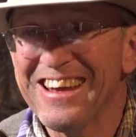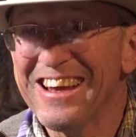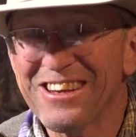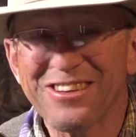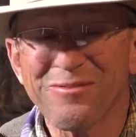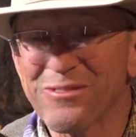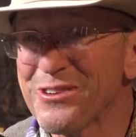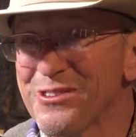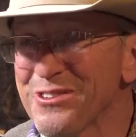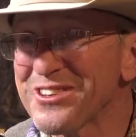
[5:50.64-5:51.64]
That's some
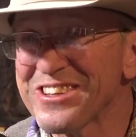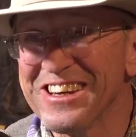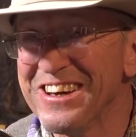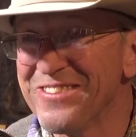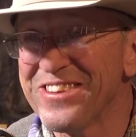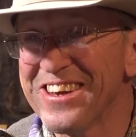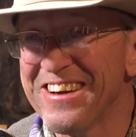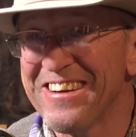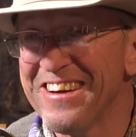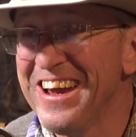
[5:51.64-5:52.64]
cool stuff there.
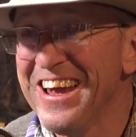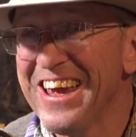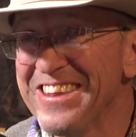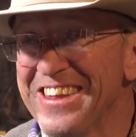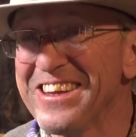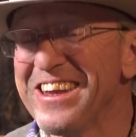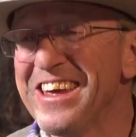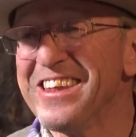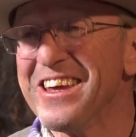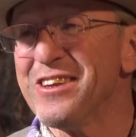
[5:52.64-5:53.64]
And
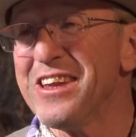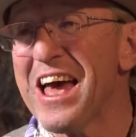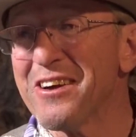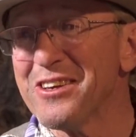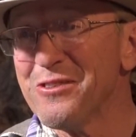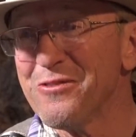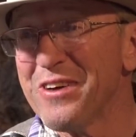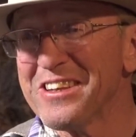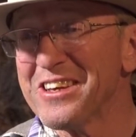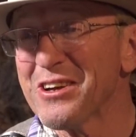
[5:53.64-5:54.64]
then how you
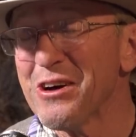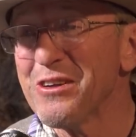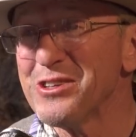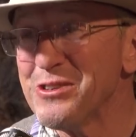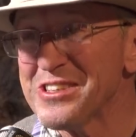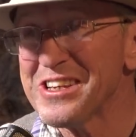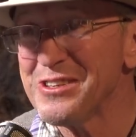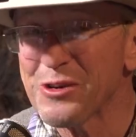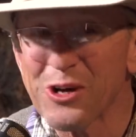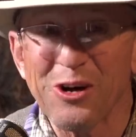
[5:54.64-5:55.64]
finally you said
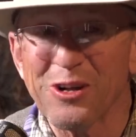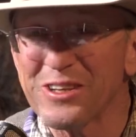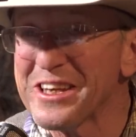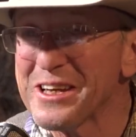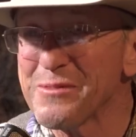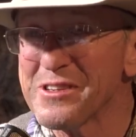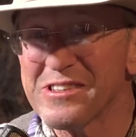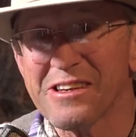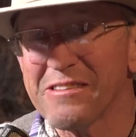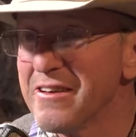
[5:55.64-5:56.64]
you called him and
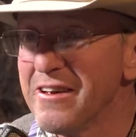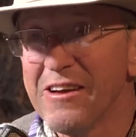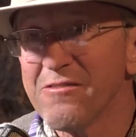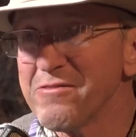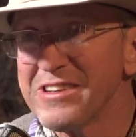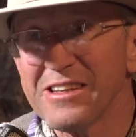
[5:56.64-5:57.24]
said, "We